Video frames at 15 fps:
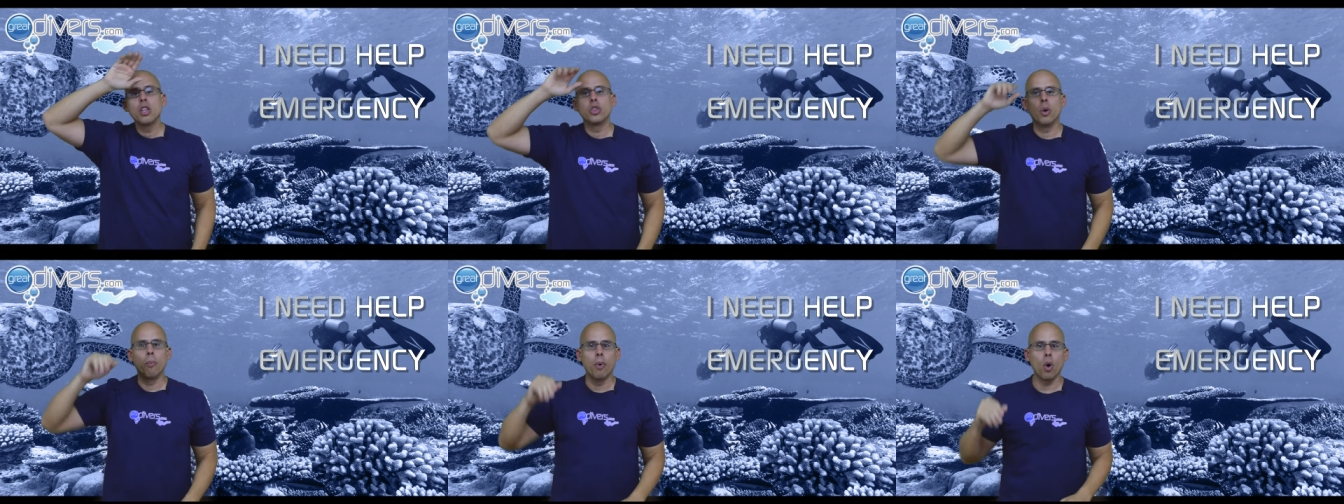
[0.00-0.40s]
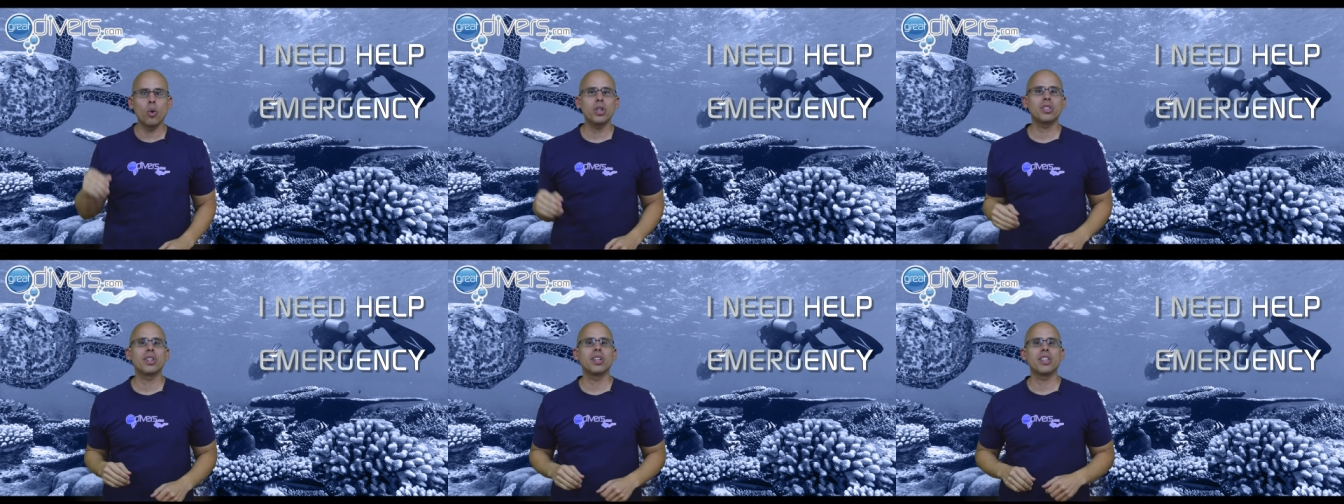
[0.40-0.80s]
the
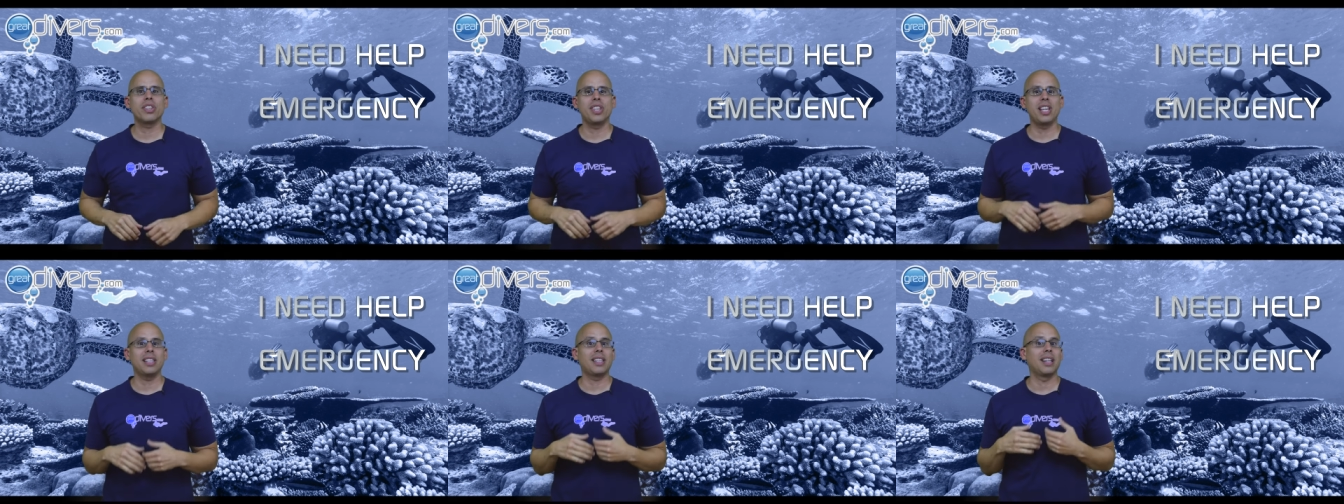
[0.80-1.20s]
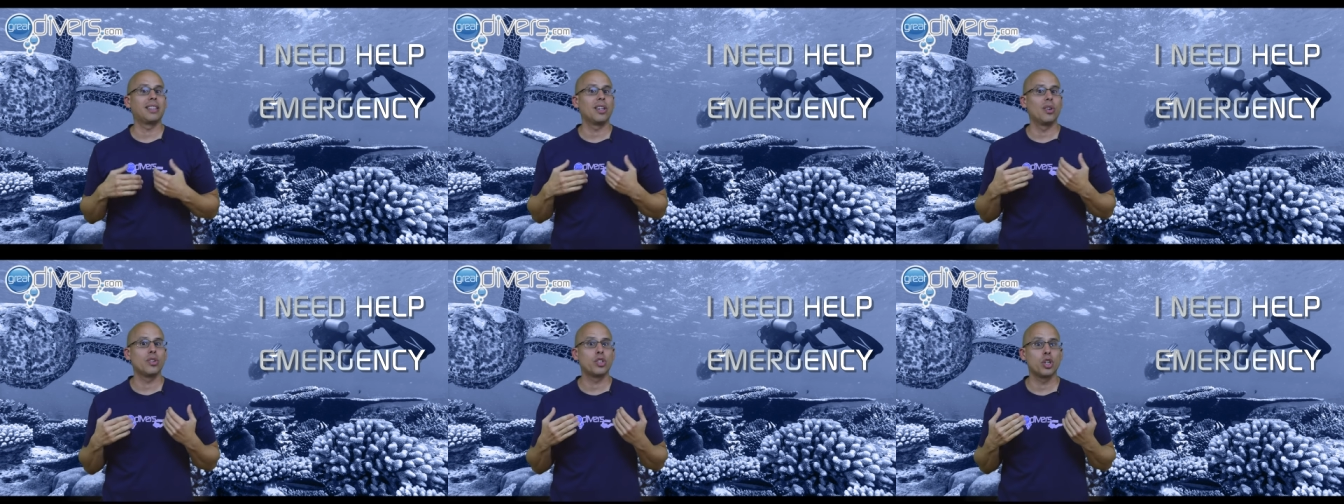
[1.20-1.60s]
boat is going to think that
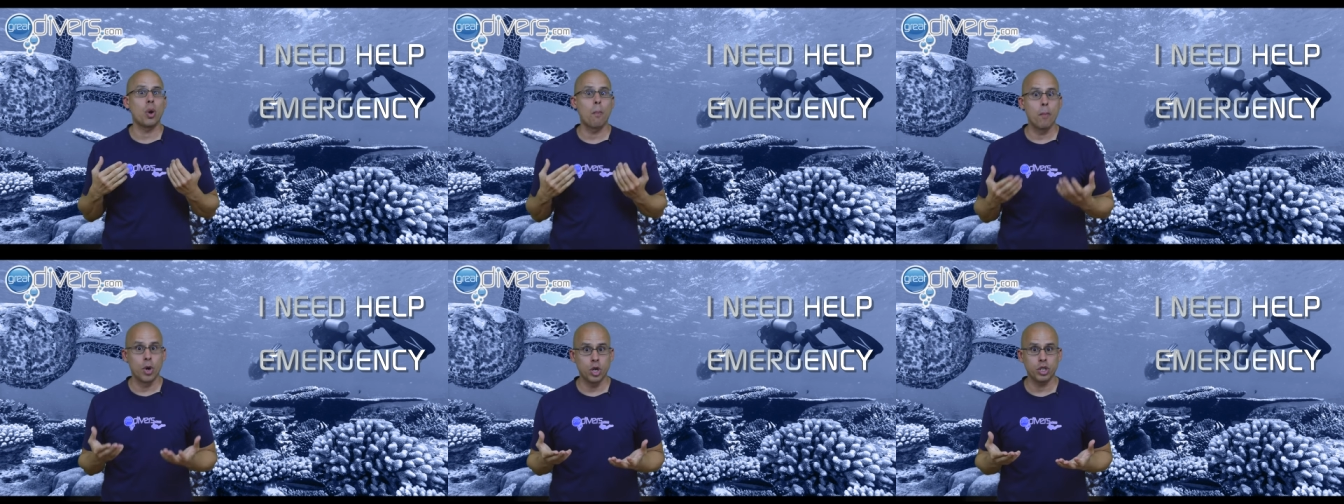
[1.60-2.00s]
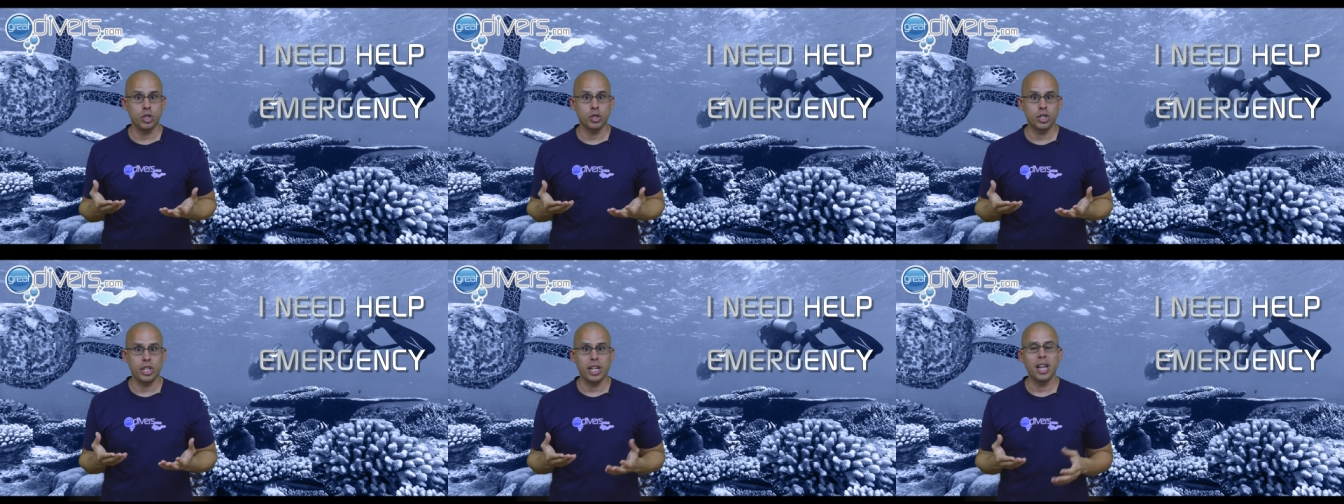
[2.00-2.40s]
there's an
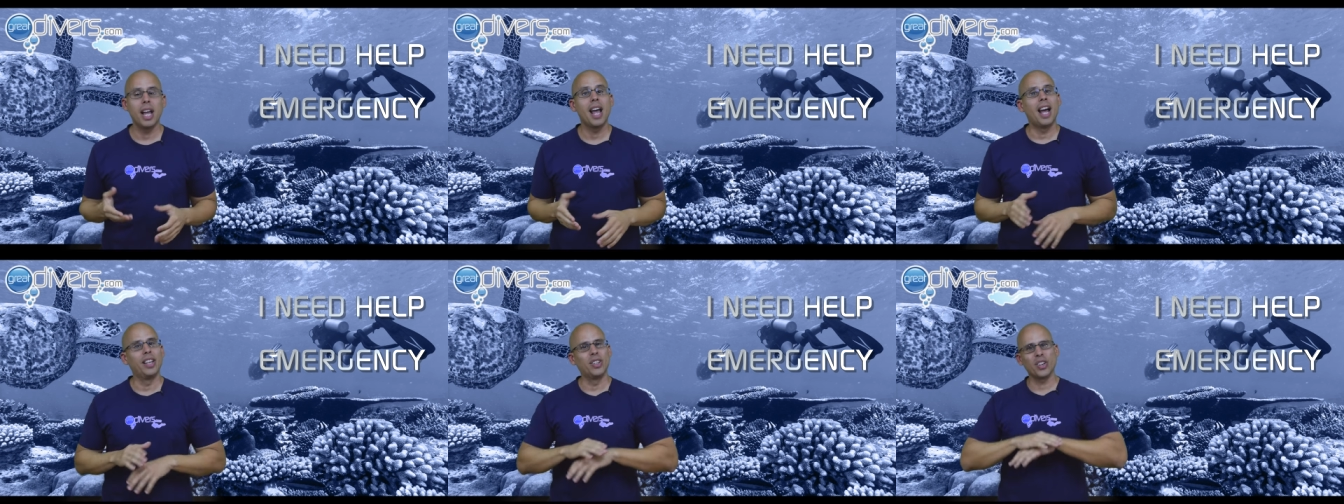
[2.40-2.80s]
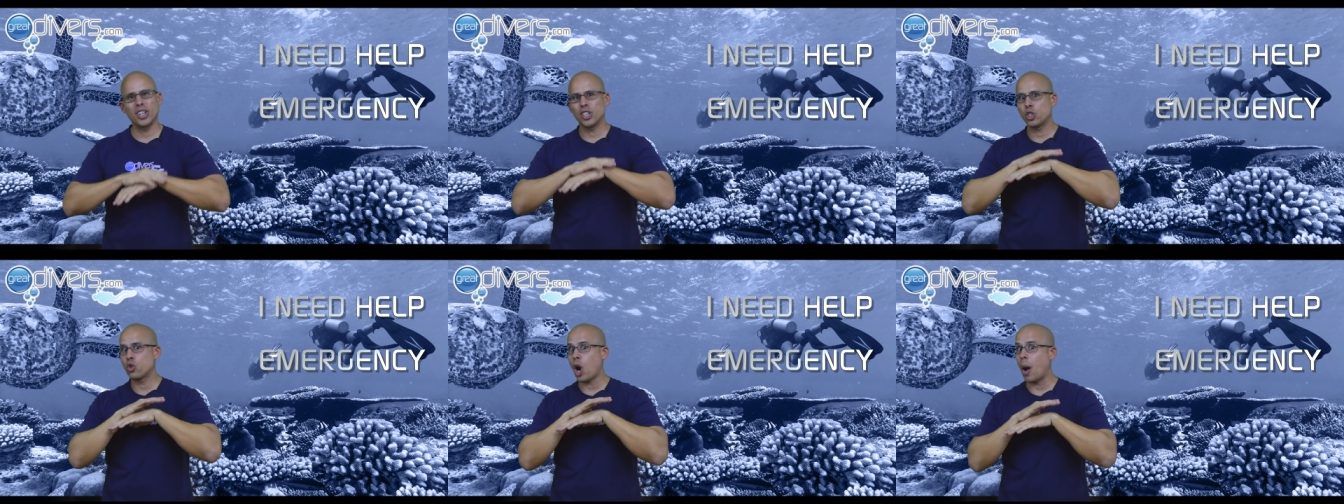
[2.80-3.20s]
emergency, and they're
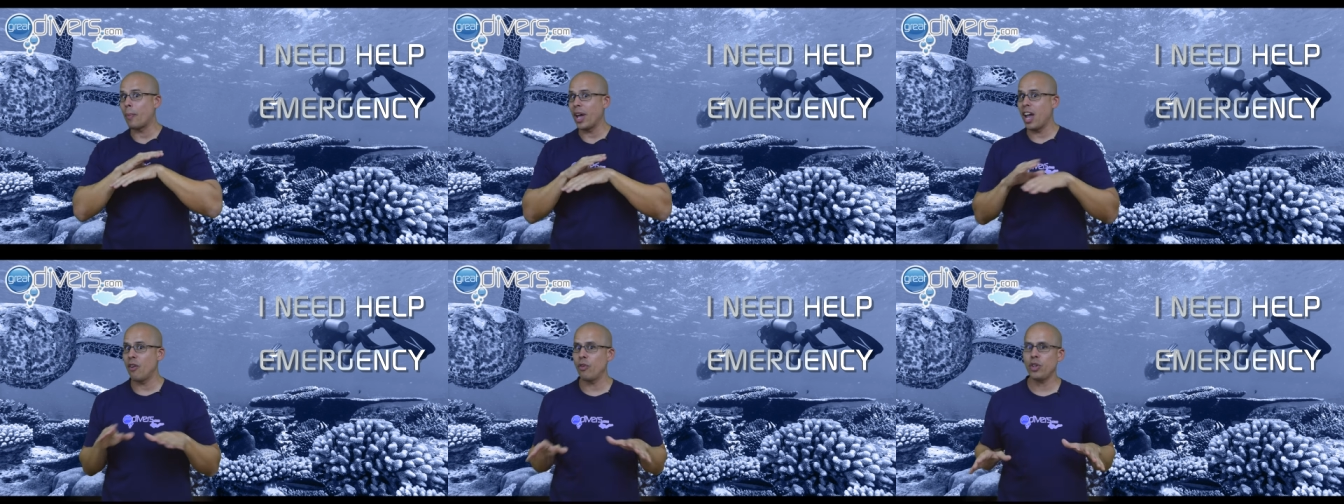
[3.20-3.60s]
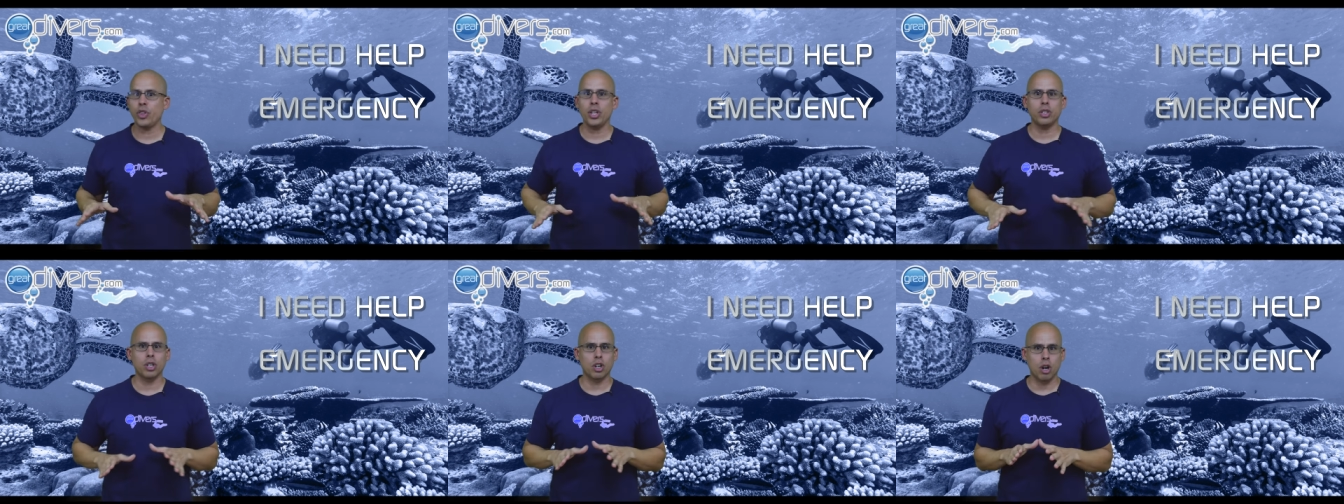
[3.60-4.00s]
going to drop
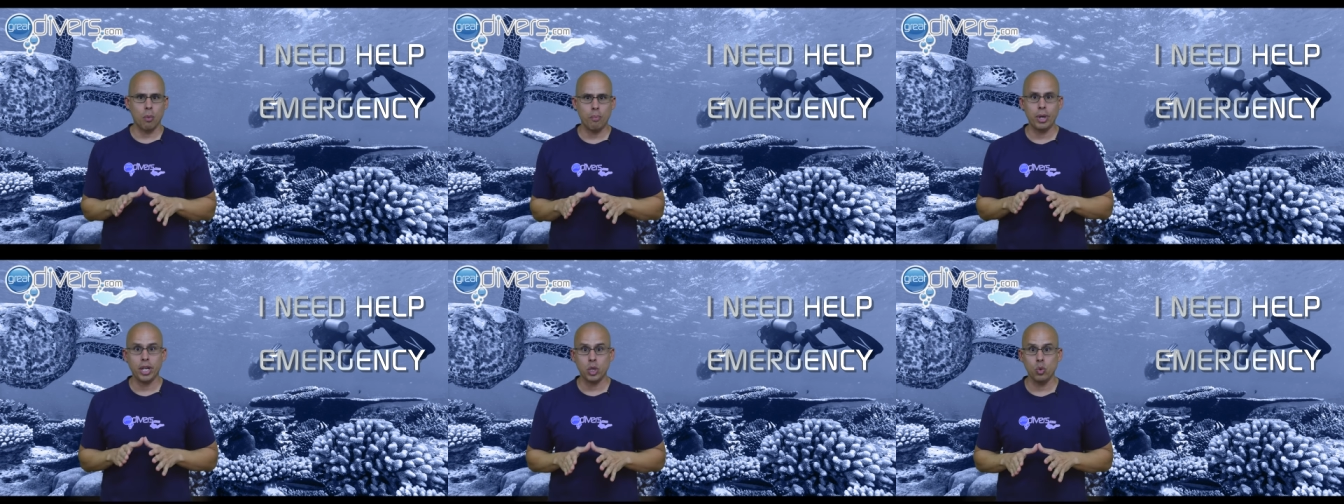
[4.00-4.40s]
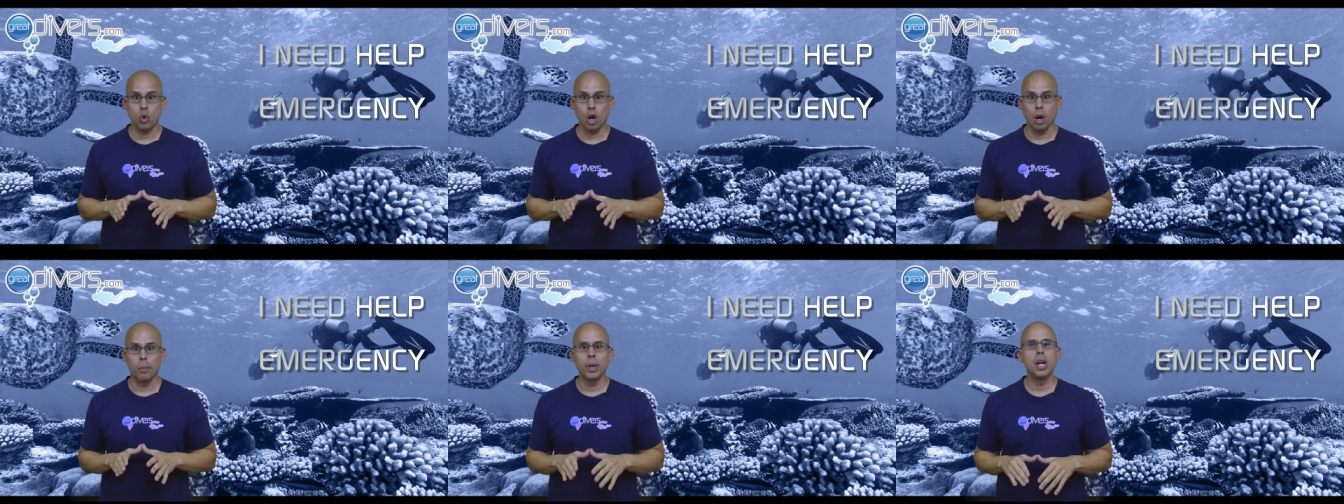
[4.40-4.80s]
everything to come pick you
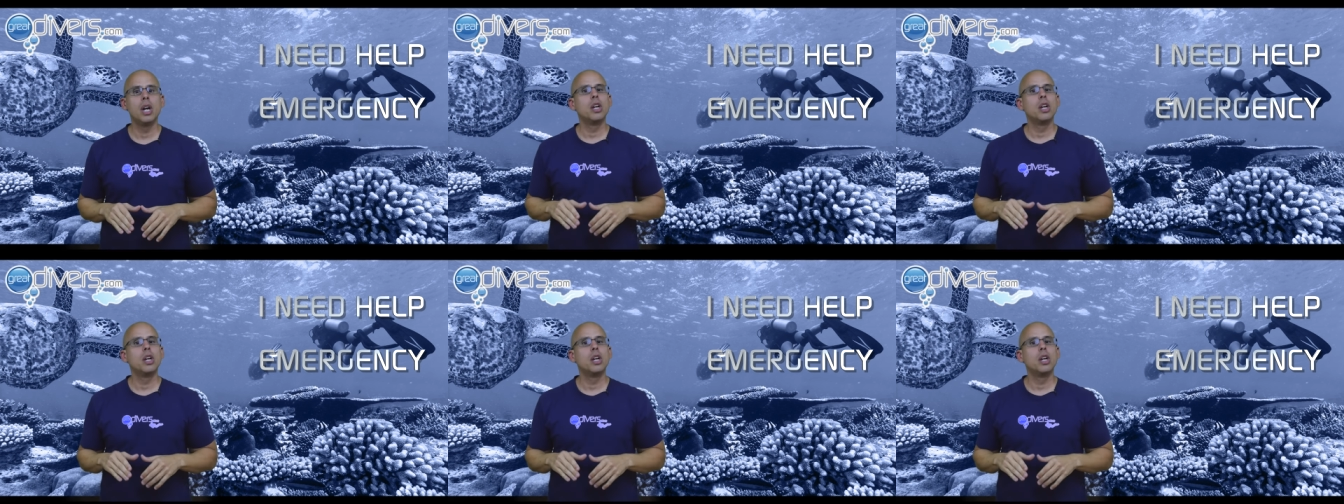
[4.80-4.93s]
up.